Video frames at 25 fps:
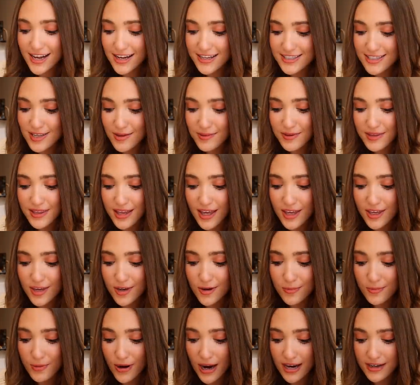not something that
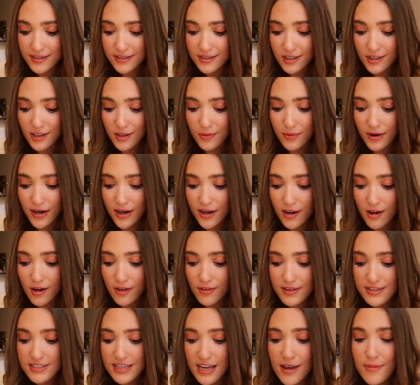you're practically wearing all
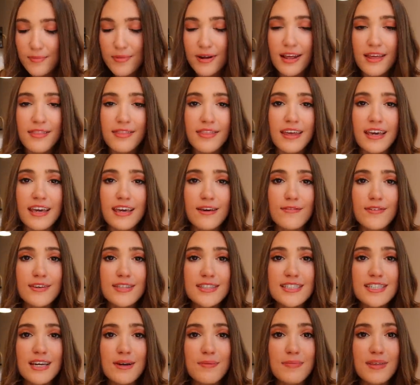the time, but I think if
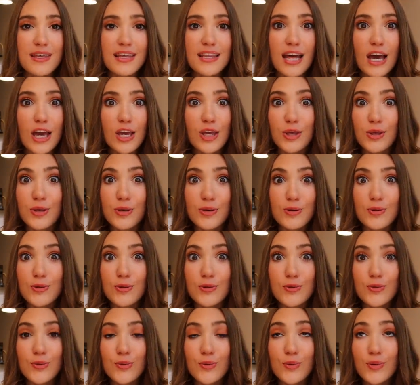it's something that
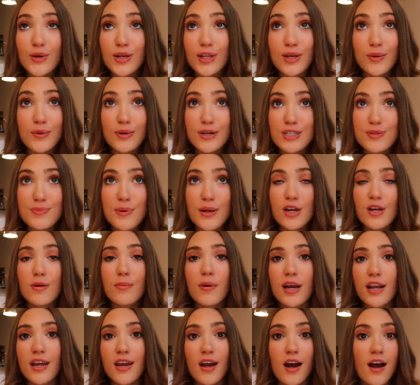you really want to spend your
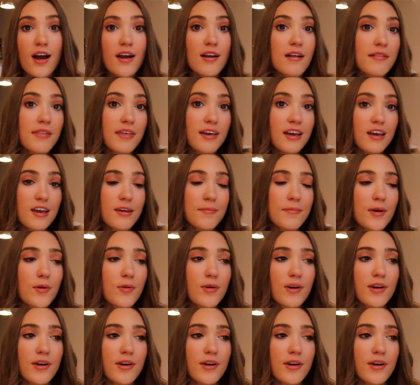money on, I think it can be